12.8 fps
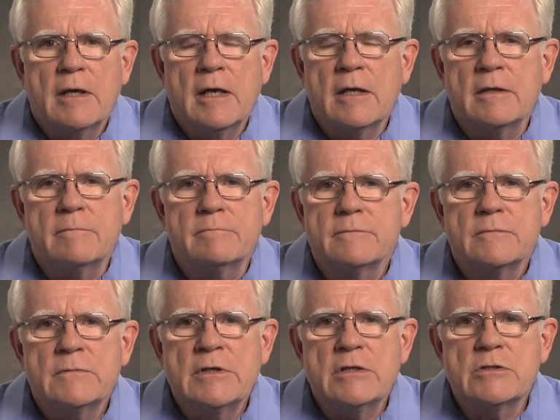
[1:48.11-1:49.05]
and a
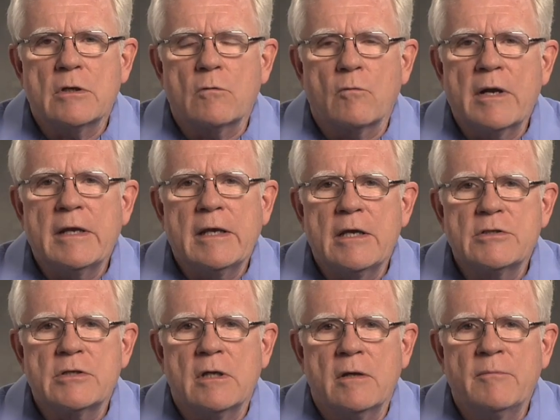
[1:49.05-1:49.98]
digital
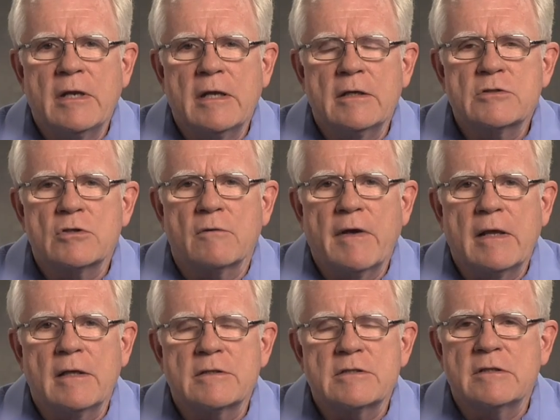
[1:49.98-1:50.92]
radiation emitting
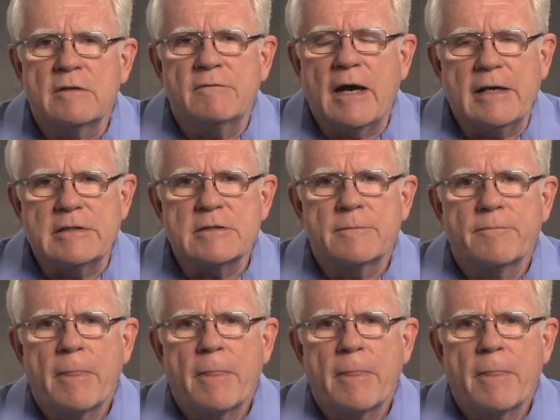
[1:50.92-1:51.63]
surveillance device.